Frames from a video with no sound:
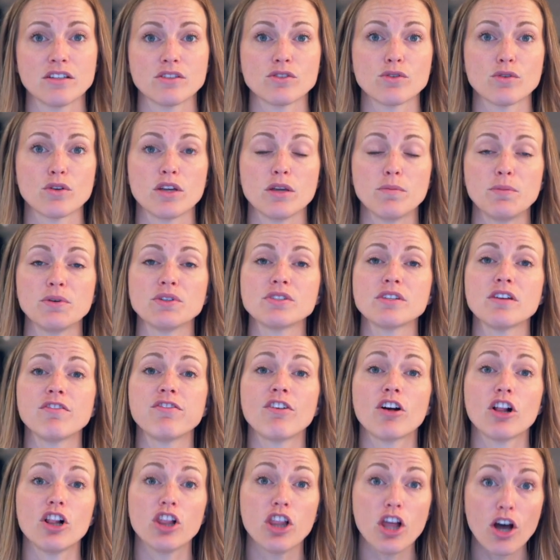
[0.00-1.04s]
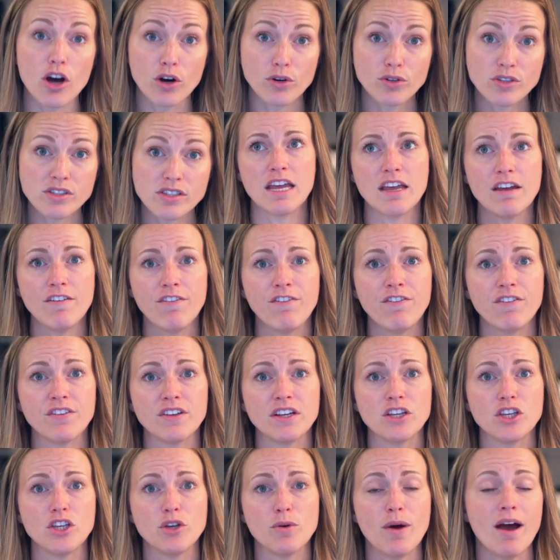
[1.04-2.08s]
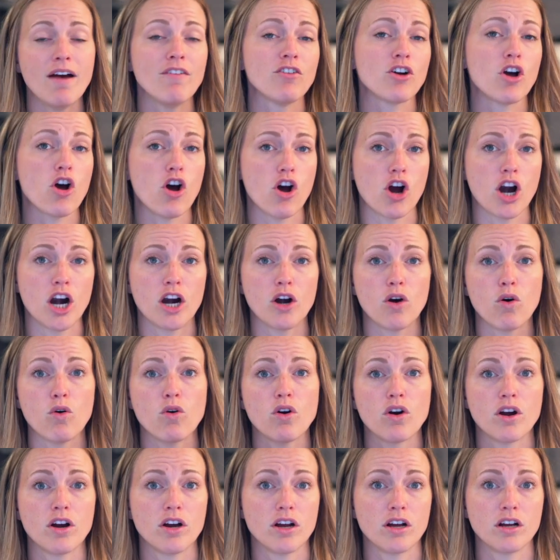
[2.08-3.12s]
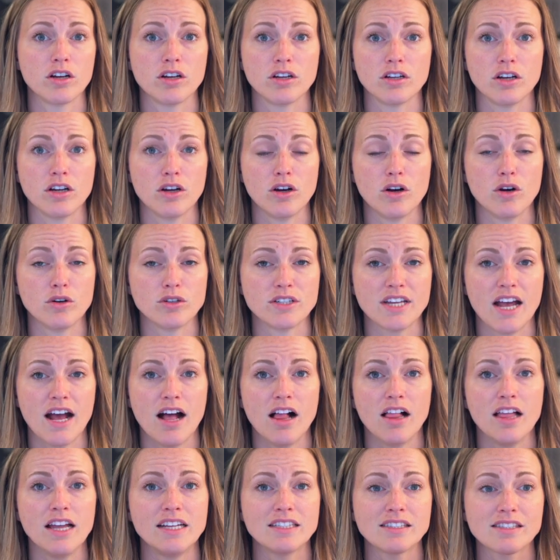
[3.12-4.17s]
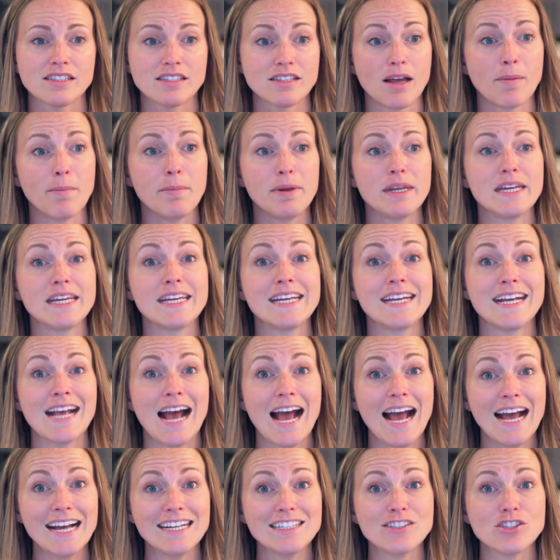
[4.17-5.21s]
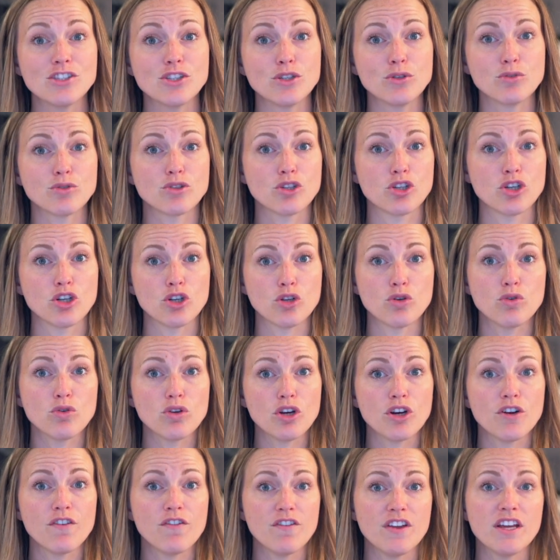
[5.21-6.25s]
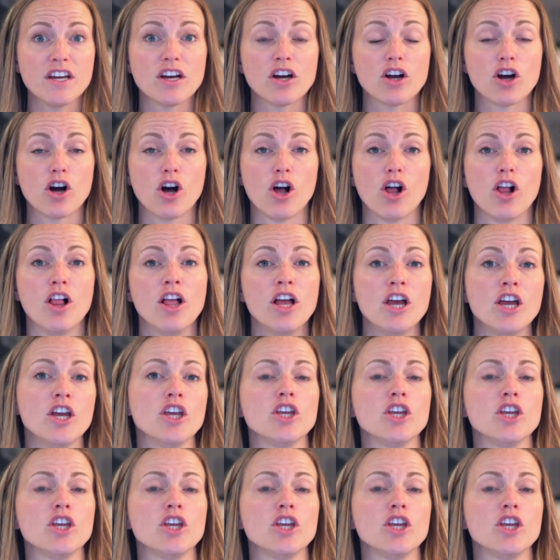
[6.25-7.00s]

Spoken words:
So keep your stuff close. If you have a car or a hotel and somebody guides you to your vehicle,